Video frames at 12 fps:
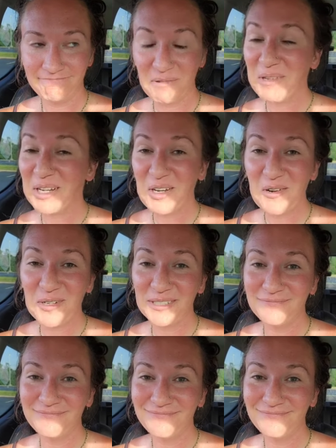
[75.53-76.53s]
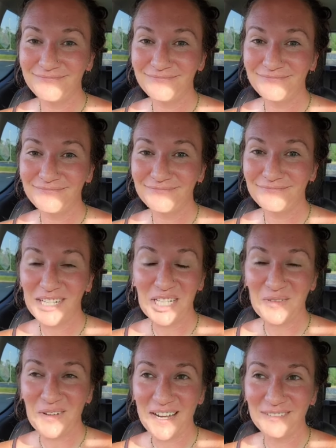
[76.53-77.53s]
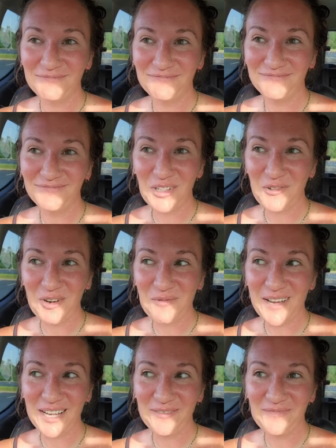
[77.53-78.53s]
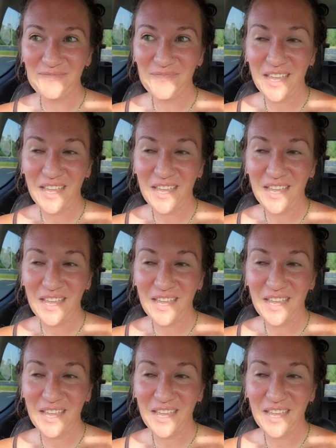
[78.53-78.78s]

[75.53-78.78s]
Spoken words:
I'm like, "No one. It's fine. Don't worry about it."